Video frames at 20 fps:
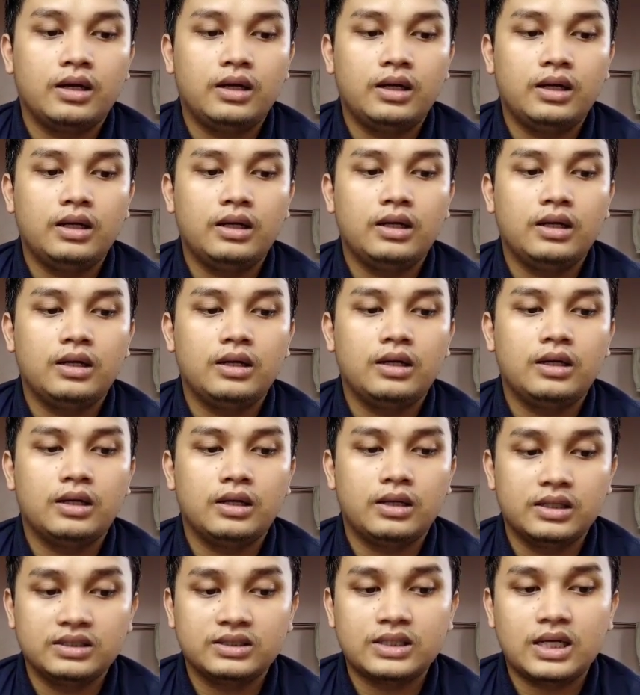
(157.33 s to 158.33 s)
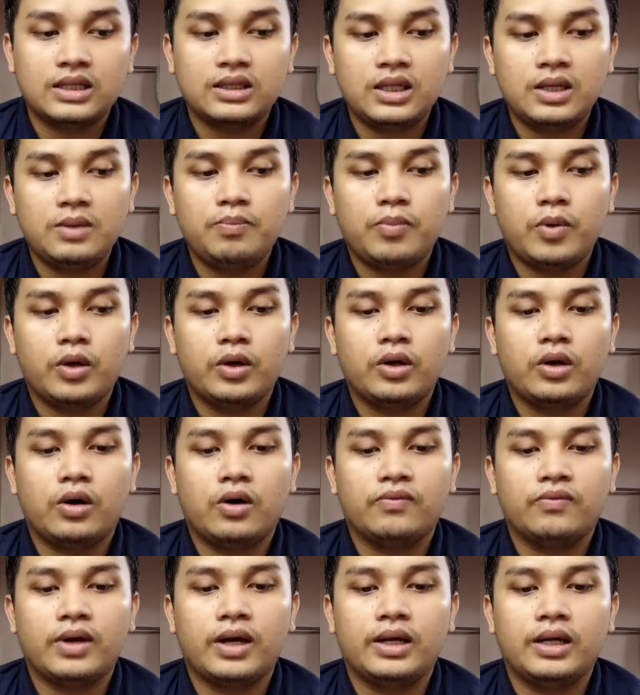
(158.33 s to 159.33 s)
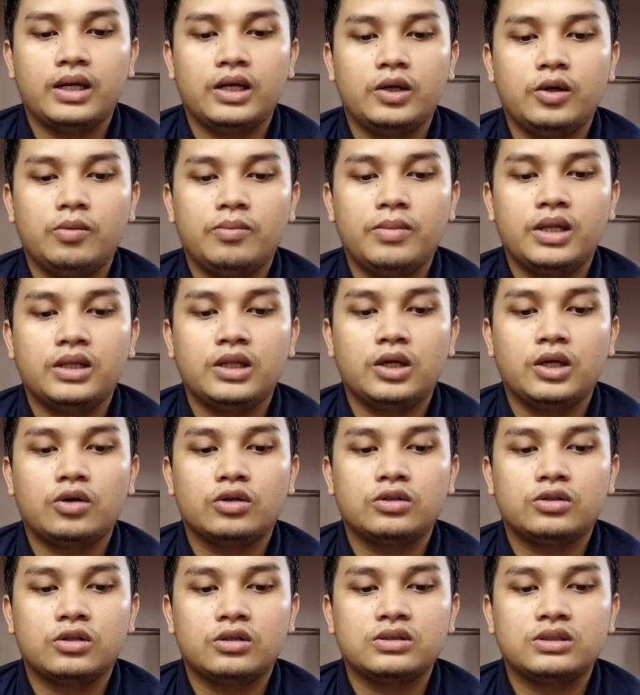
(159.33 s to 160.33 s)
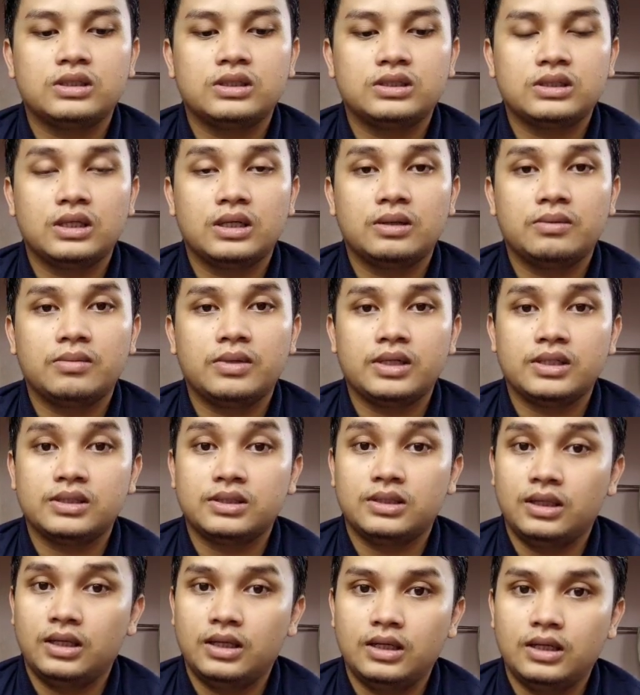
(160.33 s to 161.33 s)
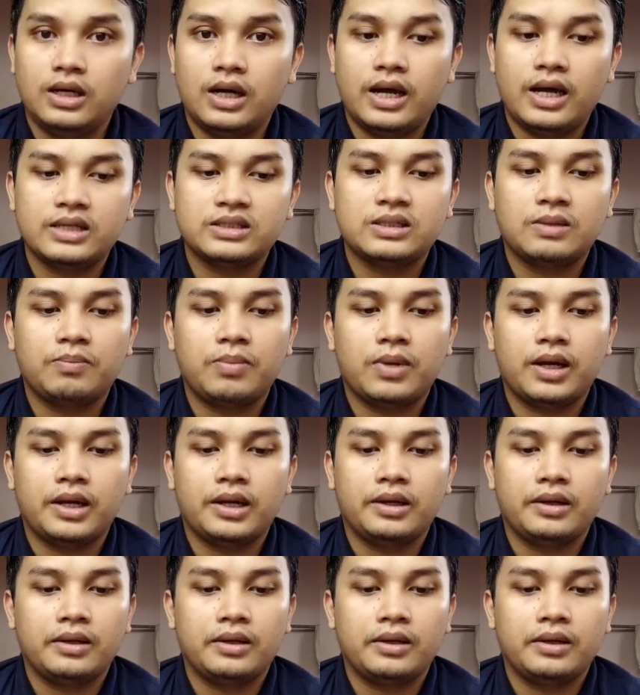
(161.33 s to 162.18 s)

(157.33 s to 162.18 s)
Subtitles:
The starting point of any pneumatic control system is the air supply.